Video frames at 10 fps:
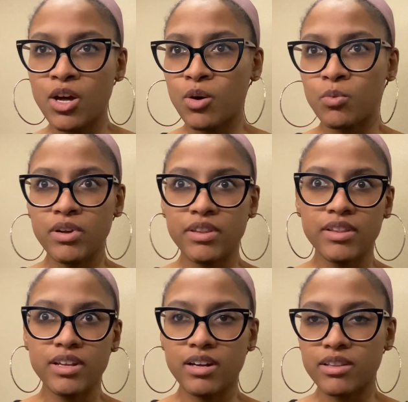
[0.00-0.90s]

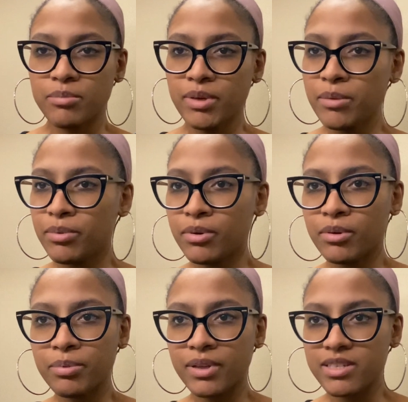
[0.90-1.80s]
within other
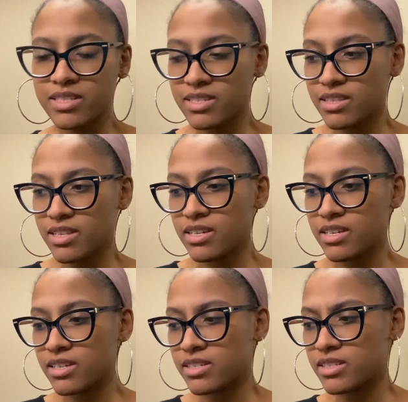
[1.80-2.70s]
people, places, and
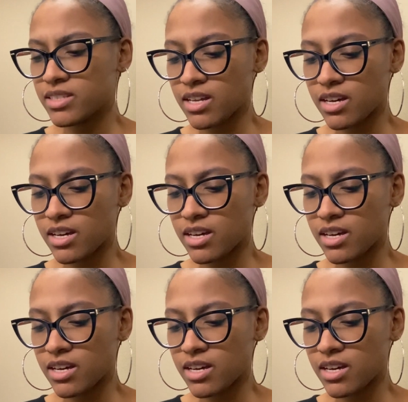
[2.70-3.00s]
things,